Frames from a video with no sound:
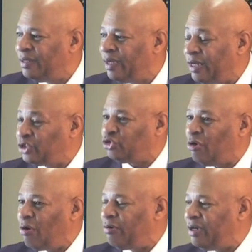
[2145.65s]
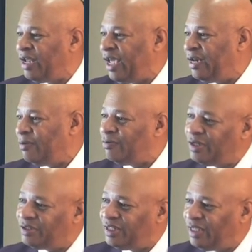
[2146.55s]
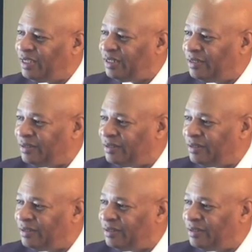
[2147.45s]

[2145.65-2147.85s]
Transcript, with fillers: And a stronger day than it was then.